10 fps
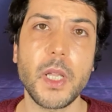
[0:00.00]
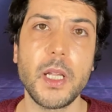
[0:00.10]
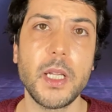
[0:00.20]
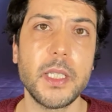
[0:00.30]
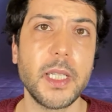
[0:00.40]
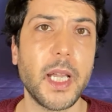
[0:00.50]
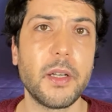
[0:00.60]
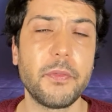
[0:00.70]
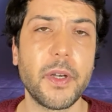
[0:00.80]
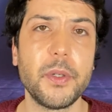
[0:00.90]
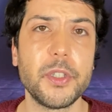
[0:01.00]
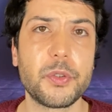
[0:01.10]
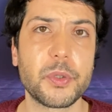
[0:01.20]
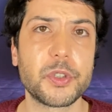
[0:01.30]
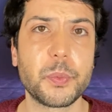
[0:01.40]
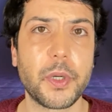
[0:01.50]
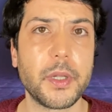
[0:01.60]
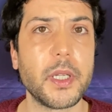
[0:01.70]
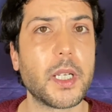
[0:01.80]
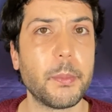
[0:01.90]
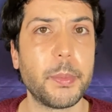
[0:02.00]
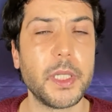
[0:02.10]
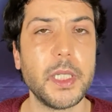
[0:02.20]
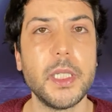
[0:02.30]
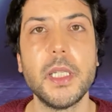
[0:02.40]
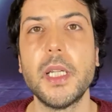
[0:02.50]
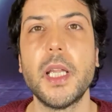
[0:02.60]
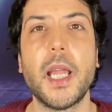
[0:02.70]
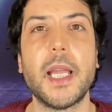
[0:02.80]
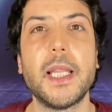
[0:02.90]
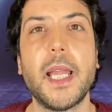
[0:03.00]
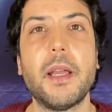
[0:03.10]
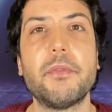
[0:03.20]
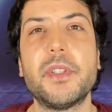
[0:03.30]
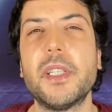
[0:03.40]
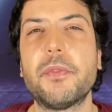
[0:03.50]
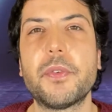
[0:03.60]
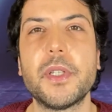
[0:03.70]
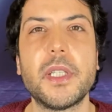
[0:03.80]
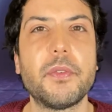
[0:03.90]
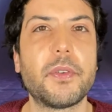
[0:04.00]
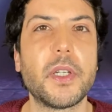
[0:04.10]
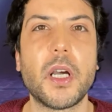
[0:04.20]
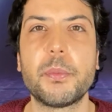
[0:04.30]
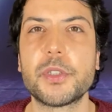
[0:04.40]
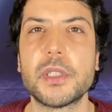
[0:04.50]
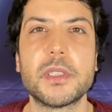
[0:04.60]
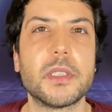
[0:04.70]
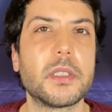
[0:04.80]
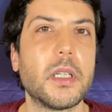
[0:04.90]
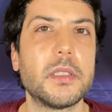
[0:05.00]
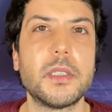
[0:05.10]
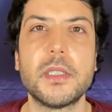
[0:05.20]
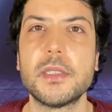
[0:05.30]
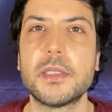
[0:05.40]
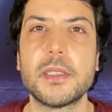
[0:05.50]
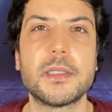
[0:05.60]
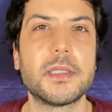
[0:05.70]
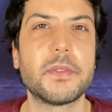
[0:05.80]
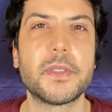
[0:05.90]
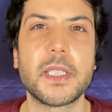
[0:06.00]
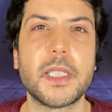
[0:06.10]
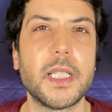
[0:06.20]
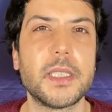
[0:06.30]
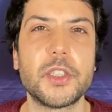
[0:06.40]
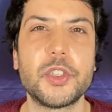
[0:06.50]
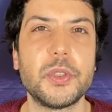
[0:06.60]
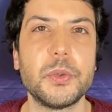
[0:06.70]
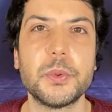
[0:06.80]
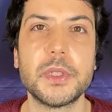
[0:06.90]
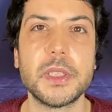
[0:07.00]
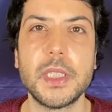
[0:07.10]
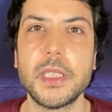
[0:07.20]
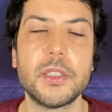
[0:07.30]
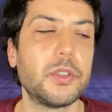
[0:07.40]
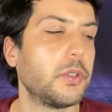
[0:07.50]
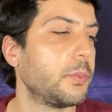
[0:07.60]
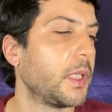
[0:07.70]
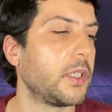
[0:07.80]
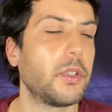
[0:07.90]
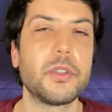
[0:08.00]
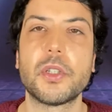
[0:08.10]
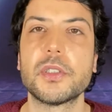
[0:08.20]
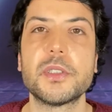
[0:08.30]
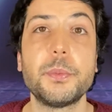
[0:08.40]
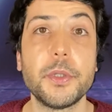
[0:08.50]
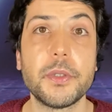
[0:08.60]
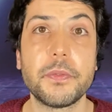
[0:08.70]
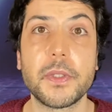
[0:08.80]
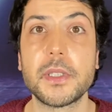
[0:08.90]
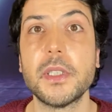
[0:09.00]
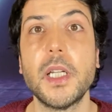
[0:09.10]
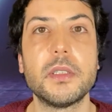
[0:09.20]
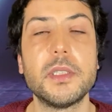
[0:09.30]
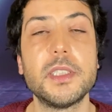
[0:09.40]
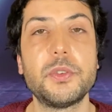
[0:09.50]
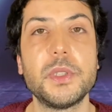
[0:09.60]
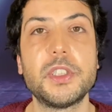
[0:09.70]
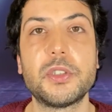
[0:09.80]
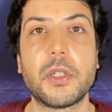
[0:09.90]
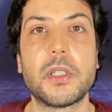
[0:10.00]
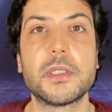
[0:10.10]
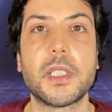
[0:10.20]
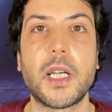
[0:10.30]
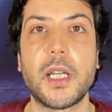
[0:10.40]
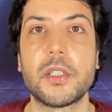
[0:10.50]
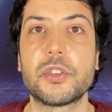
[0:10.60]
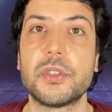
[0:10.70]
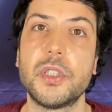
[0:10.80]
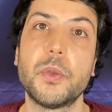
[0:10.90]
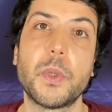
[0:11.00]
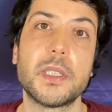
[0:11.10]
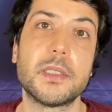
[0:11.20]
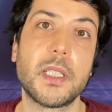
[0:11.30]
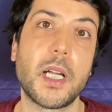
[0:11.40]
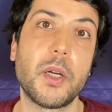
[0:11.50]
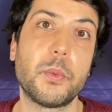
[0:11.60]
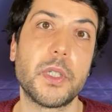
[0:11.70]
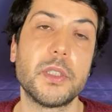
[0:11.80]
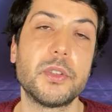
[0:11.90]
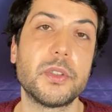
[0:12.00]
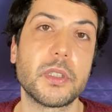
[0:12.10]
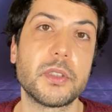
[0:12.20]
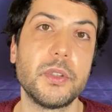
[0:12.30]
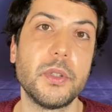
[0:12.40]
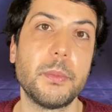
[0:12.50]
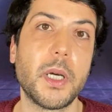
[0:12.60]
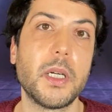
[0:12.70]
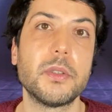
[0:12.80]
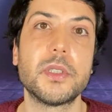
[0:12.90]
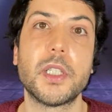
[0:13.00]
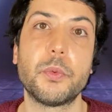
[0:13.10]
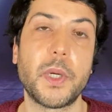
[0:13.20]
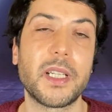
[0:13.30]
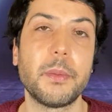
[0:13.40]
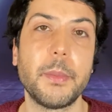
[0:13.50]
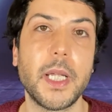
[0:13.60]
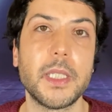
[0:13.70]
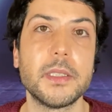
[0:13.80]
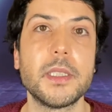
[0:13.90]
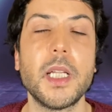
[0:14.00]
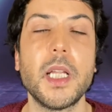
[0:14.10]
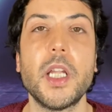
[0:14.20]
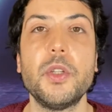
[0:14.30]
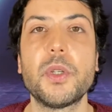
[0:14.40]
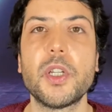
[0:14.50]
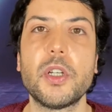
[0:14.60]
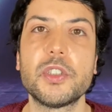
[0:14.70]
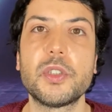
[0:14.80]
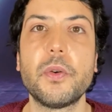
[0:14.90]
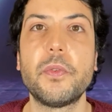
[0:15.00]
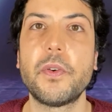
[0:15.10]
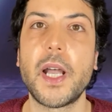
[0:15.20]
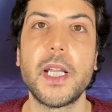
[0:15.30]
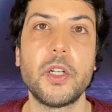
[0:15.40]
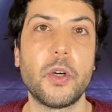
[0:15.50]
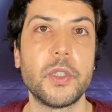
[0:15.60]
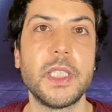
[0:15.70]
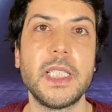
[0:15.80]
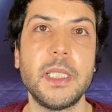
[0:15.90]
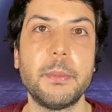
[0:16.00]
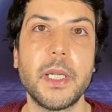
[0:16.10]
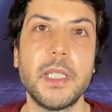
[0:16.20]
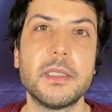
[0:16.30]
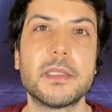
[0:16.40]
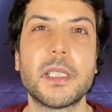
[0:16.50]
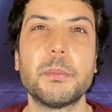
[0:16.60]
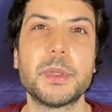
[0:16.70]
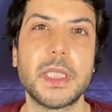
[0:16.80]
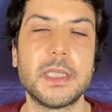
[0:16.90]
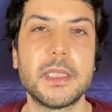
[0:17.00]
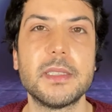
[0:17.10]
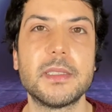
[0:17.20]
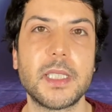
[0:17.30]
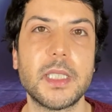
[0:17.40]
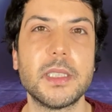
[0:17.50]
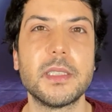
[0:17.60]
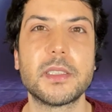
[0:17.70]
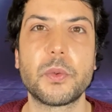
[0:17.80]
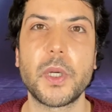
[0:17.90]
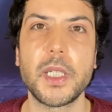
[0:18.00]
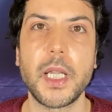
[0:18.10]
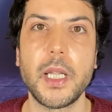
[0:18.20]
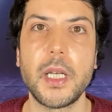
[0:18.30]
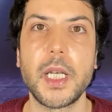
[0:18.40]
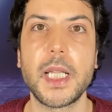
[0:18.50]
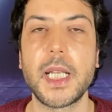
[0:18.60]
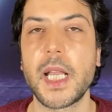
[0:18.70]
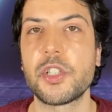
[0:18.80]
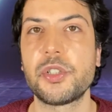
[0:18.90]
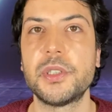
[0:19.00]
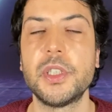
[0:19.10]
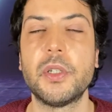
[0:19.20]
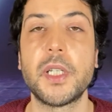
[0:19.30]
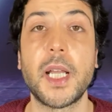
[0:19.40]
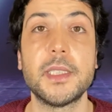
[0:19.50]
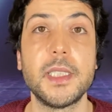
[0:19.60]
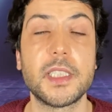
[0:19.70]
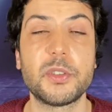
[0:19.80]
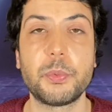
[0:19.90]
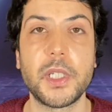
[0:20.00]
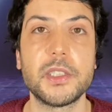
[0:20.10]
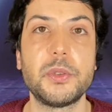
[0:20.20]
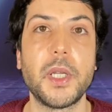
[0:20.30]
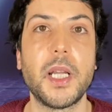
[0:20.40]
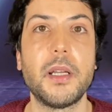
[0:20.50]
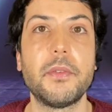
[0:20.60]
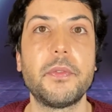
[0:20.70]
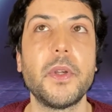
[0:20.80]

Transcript: and they are a very trustworthy company, and they have different options and colors and stuff like that that you will need to make your dolls beautiful. These three stores are actually the ones that I wanted to talk to you about and recommend. You can also find on eBay some places selling Saran hair, and actually on AliExpress you have